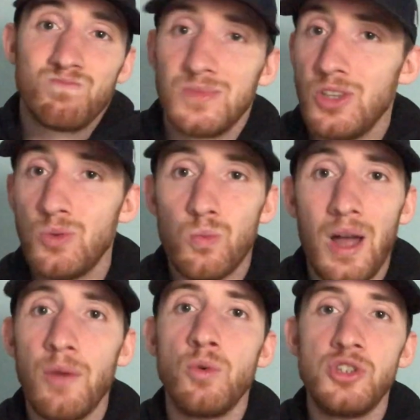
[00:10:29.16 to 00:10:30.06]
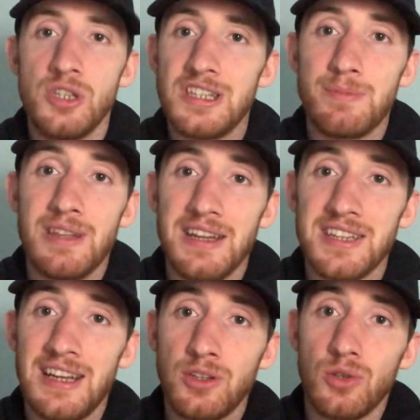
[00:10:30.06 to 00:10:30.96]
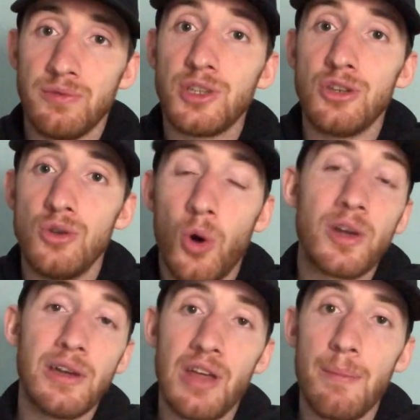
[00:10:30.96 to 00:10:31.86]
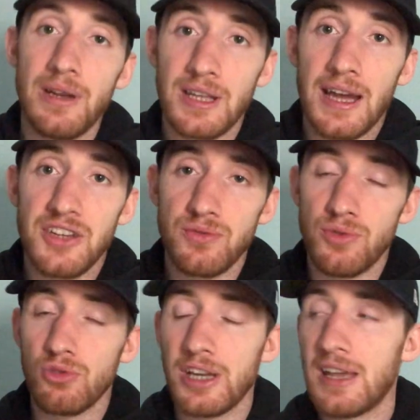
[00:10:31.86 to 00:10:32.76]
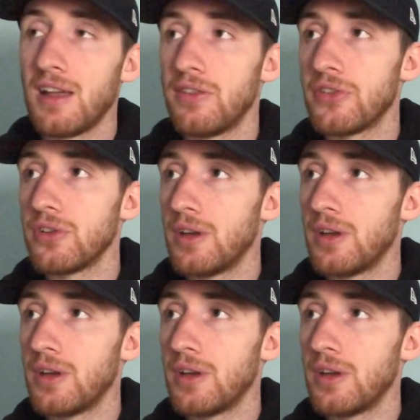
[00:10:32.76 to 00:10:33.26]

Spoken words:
you know, why would you need to be that technical if you can knock out that many guys with your right hand?